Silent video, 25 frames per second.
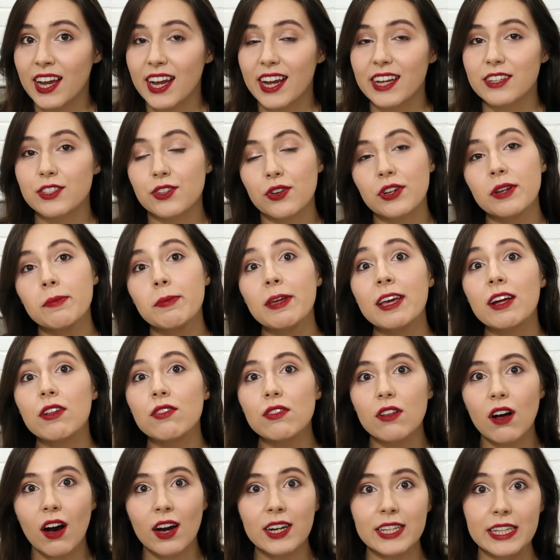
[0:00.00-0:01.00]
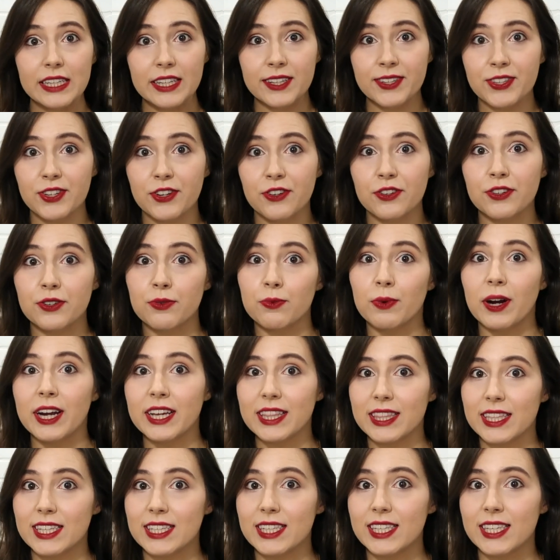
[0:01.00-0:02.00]
It's going to be a lot easier to
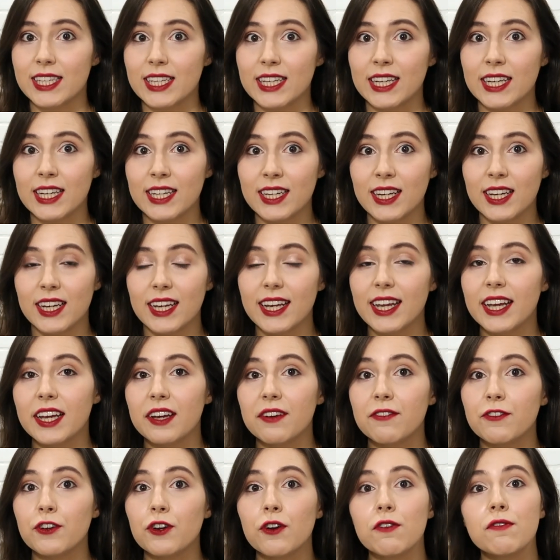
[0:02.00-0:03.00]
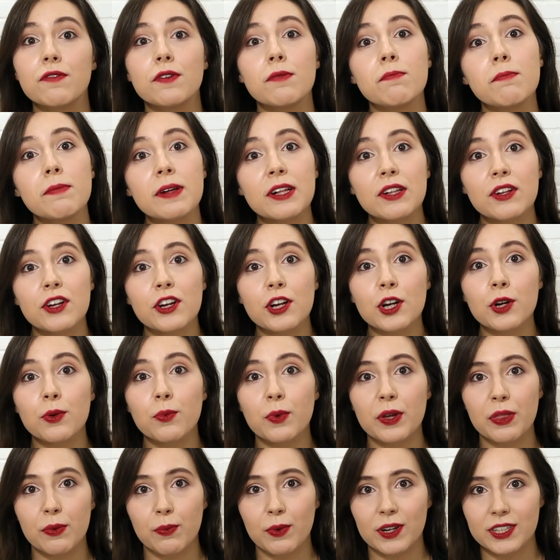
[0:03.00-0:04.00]
write this scene if you're familiar
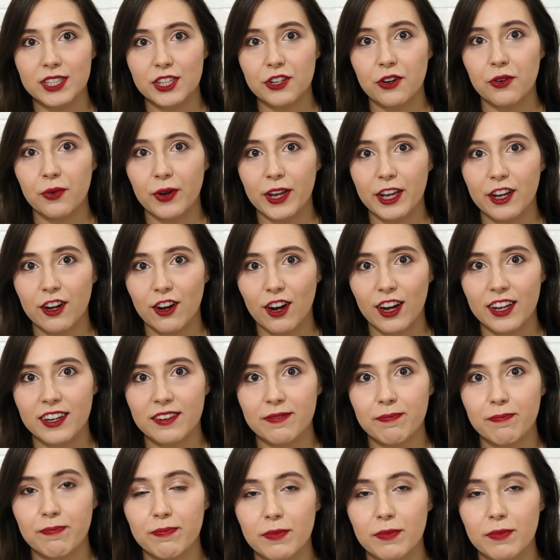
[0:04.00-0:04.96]
with what's going on.